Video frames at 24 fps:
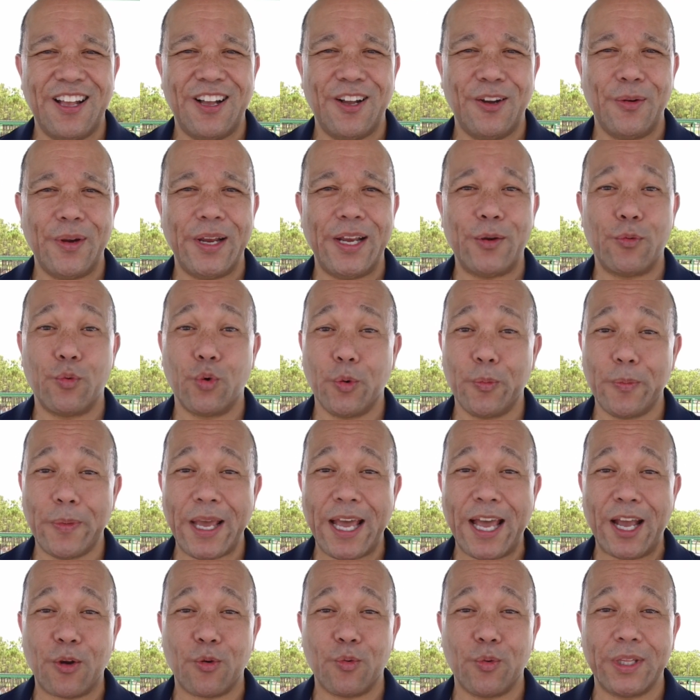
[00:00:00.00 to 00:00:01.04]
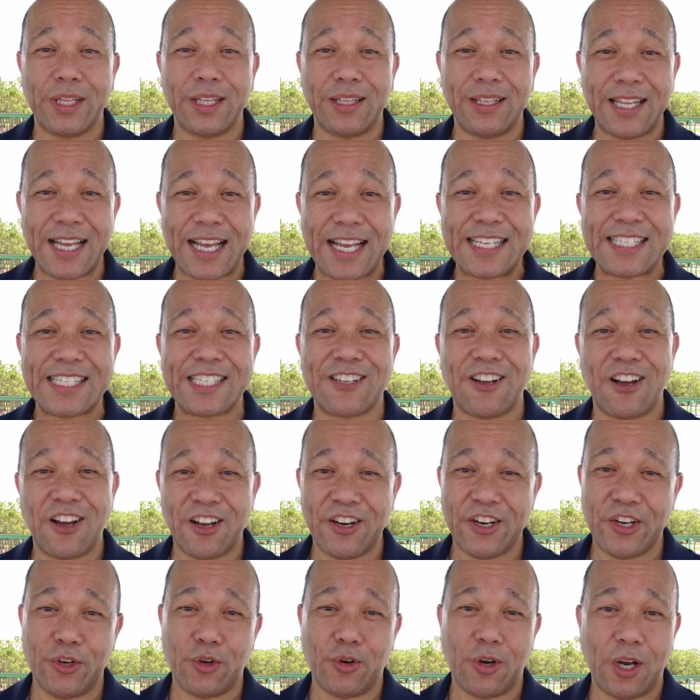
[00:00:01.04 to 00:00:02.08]
All right, we're back with the last
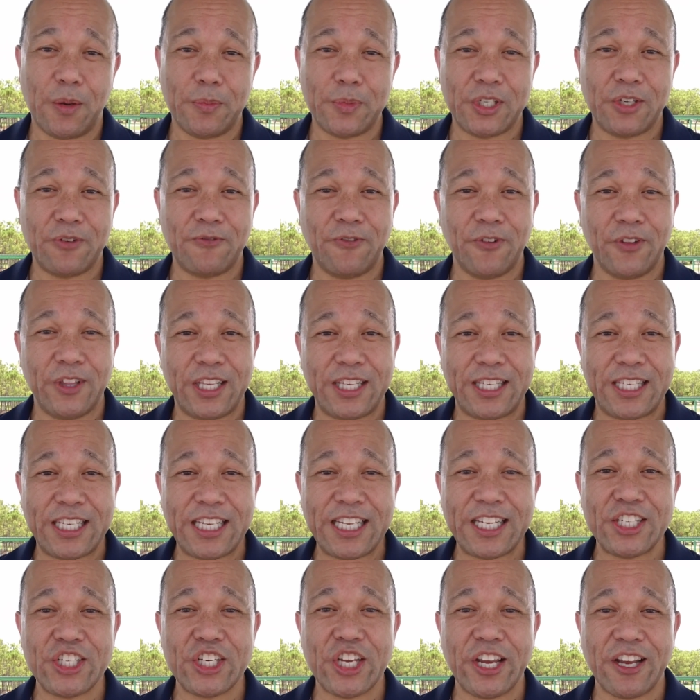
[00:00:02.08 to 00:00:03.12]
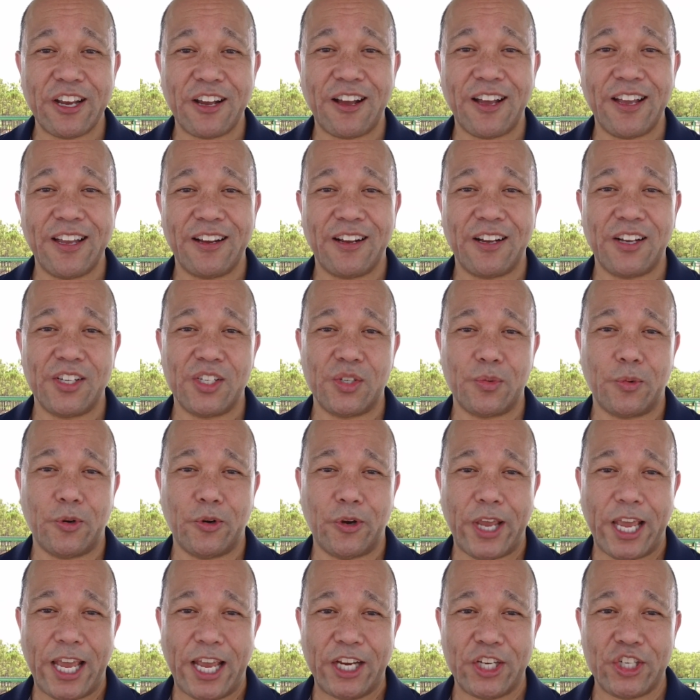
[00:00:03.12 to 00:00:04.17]
audio option for the DJI
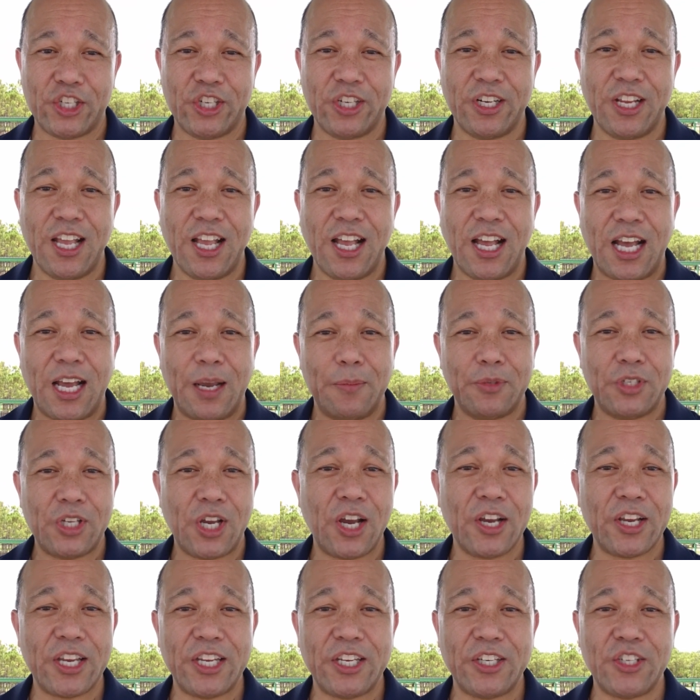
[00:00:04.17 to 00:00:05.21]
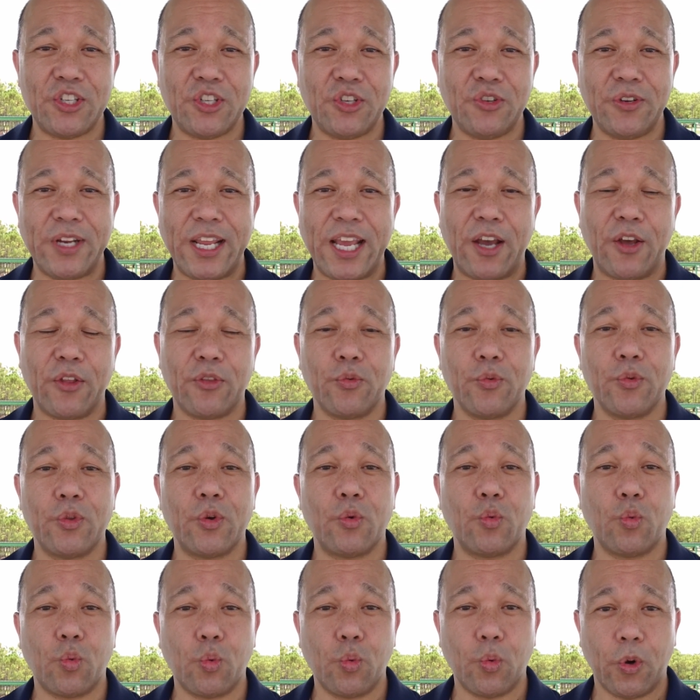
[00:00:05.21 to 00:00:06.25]
Osmo Action. I'm talking to you now
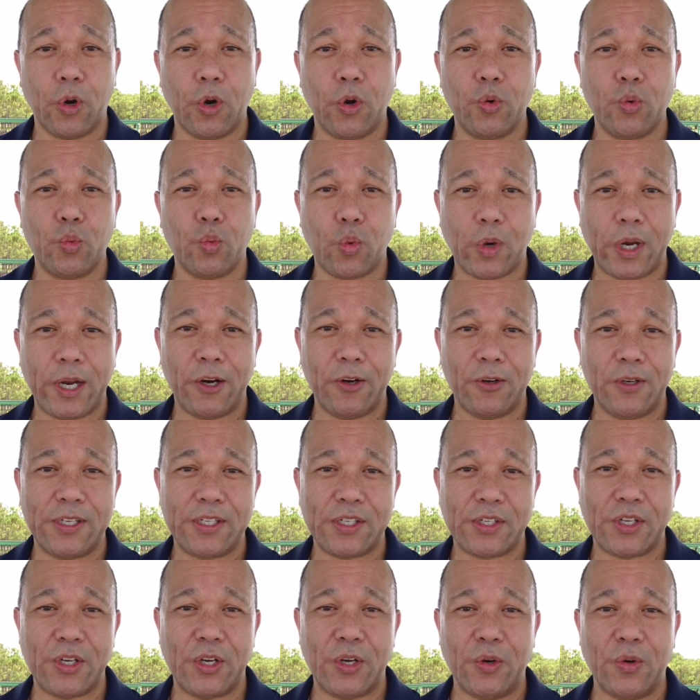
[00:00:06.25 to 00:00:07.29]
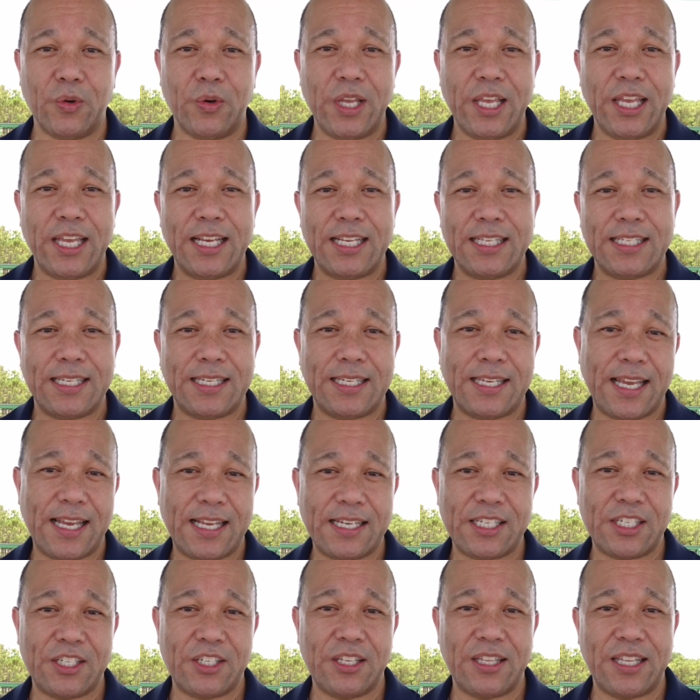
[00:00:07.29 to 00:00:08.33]
through the Rode Wireless Go. It's
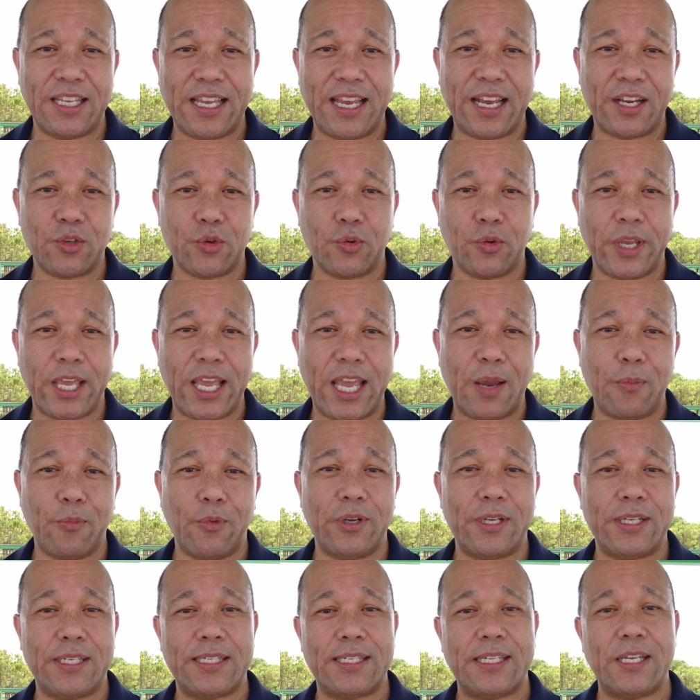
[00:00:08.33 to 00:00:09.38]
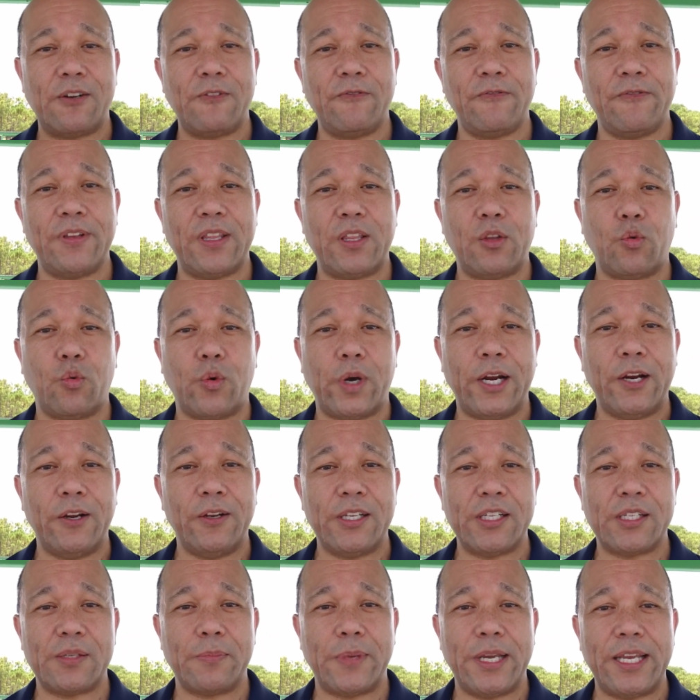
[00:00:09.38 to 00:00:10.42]
attached to the actual camera itself, and the
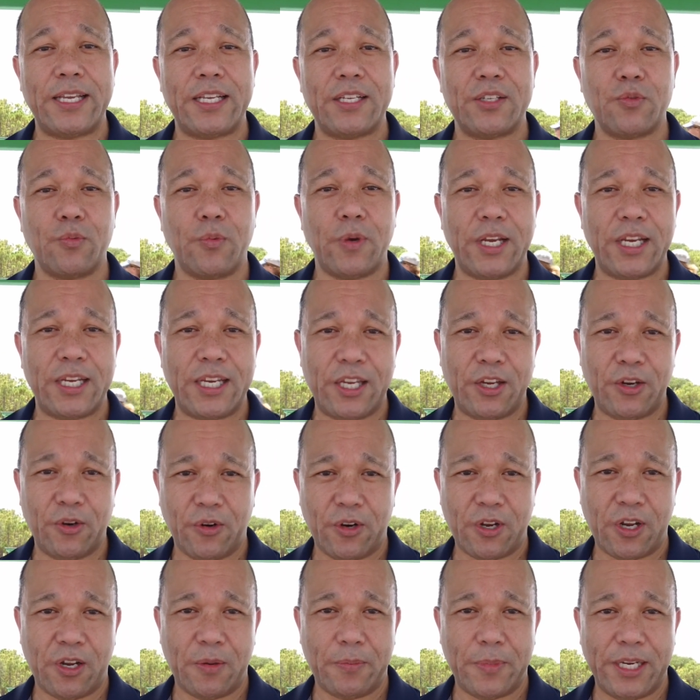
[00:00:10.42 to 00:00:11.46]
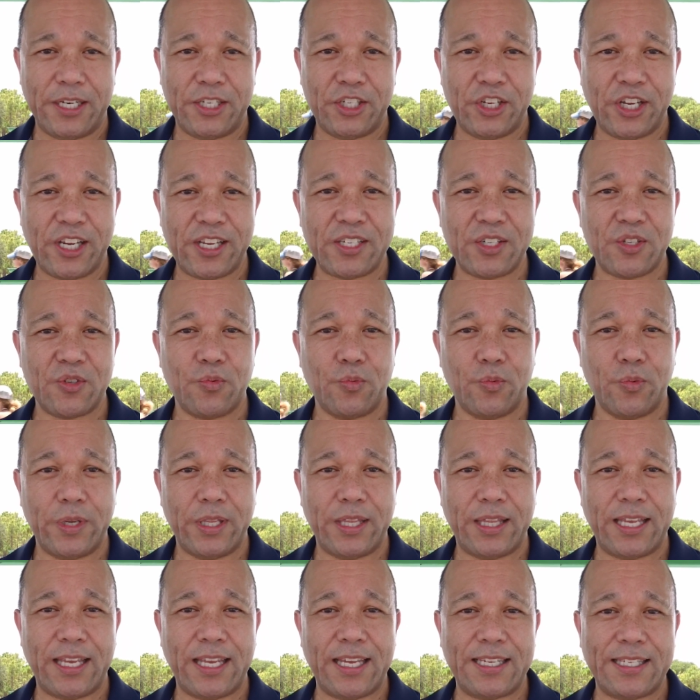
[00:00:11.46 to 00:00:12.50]
wireless mic is right here on my chest
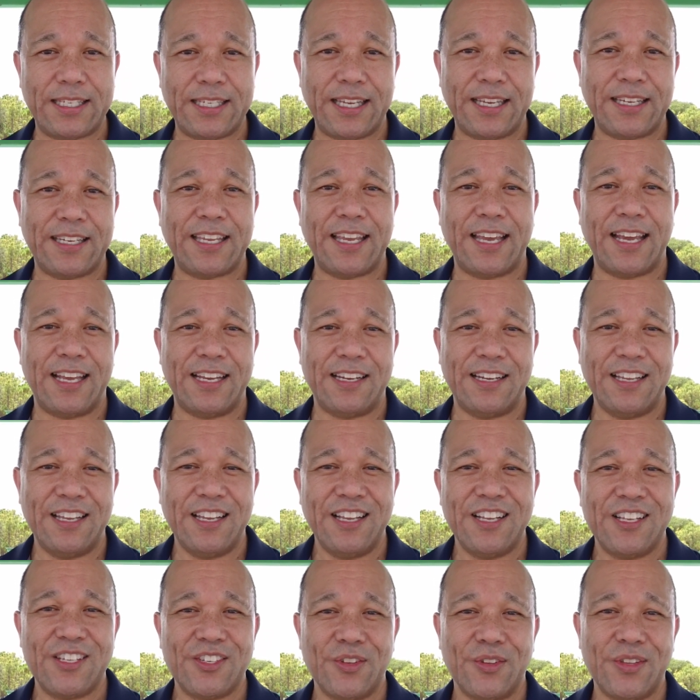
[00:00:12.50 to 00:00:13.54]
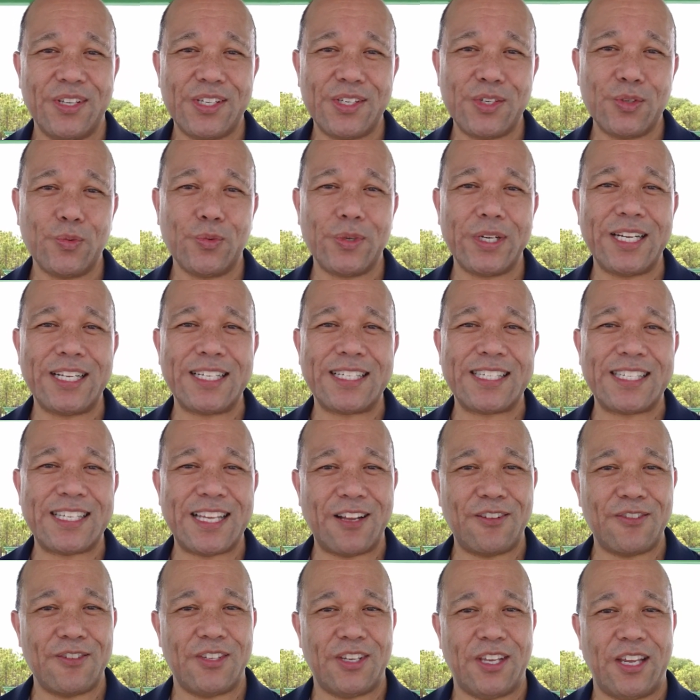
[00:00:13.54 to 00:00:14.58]
with a dead cat. So this is what it
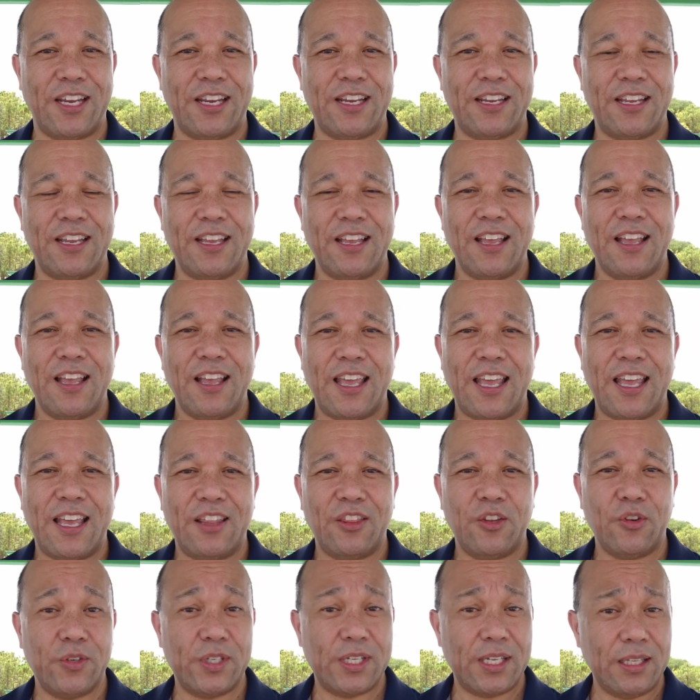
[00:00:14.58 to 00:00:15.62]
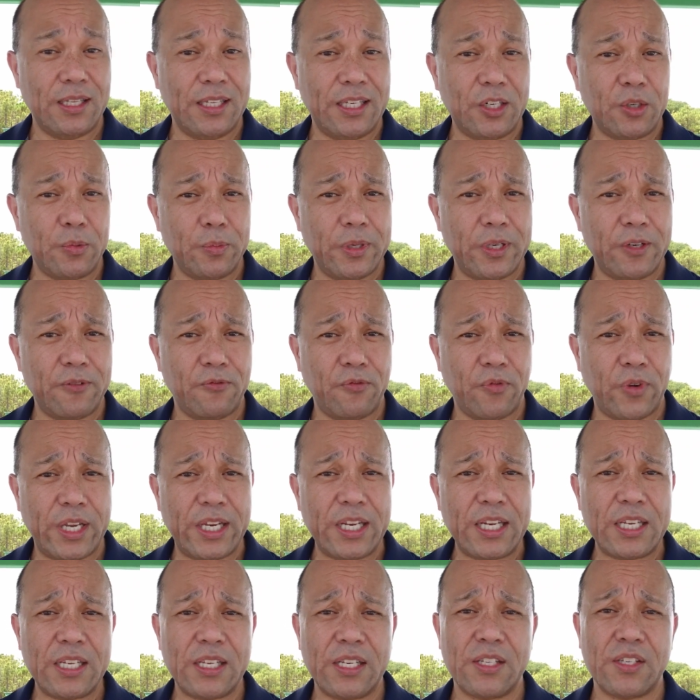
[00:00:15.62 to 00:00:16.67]
sounds like. And there's a little bit of
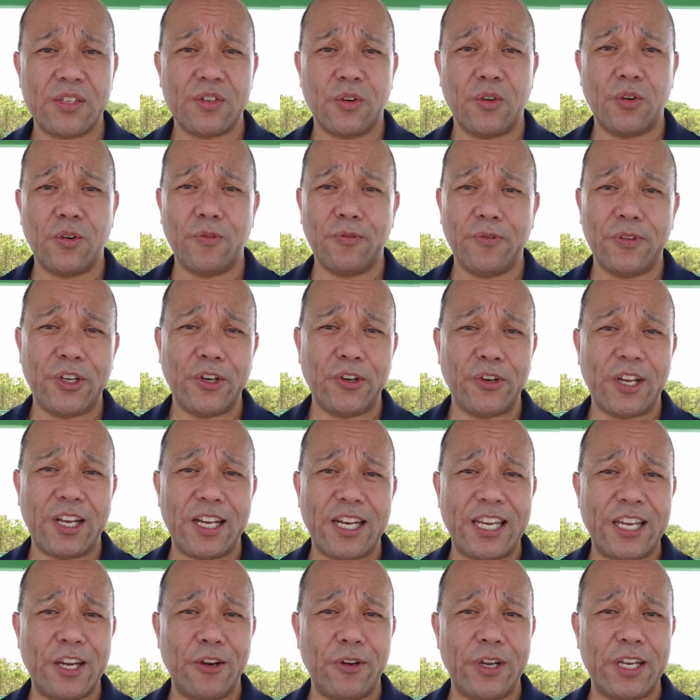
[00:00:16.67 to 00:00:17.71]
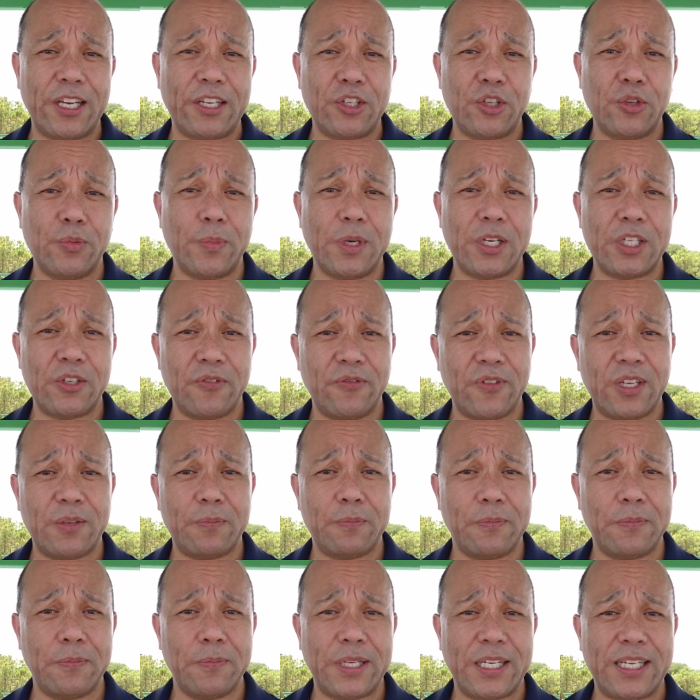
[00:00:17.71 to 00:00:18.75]
wind, so hopefully you're not hearing too much of
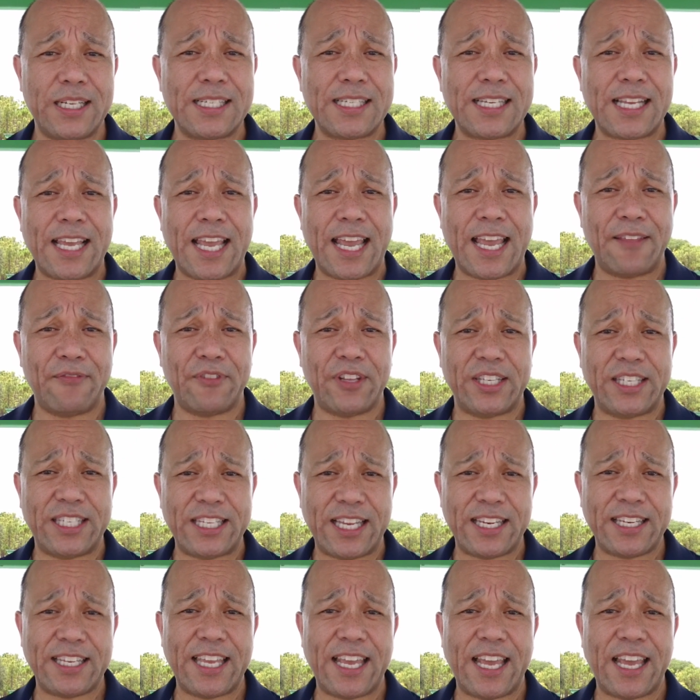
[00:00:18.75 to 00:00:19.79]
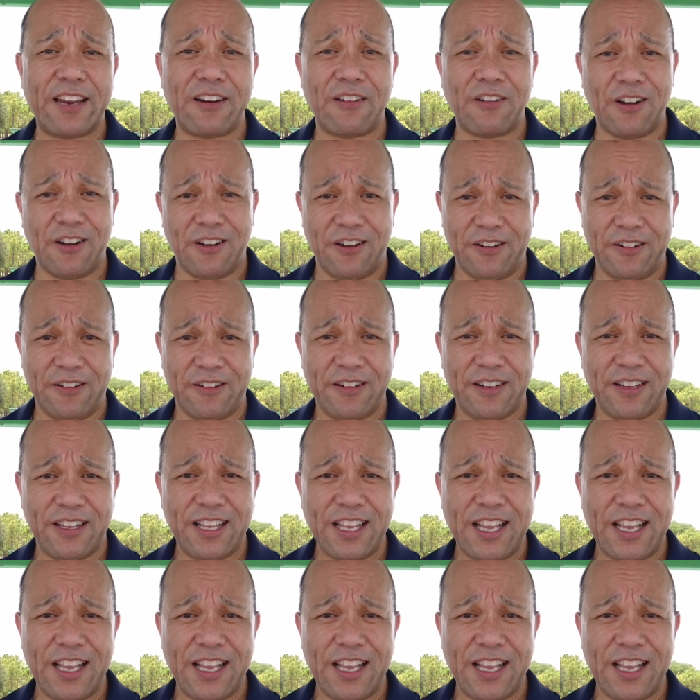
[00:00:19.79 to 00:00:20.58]
it because I have the dead cat on.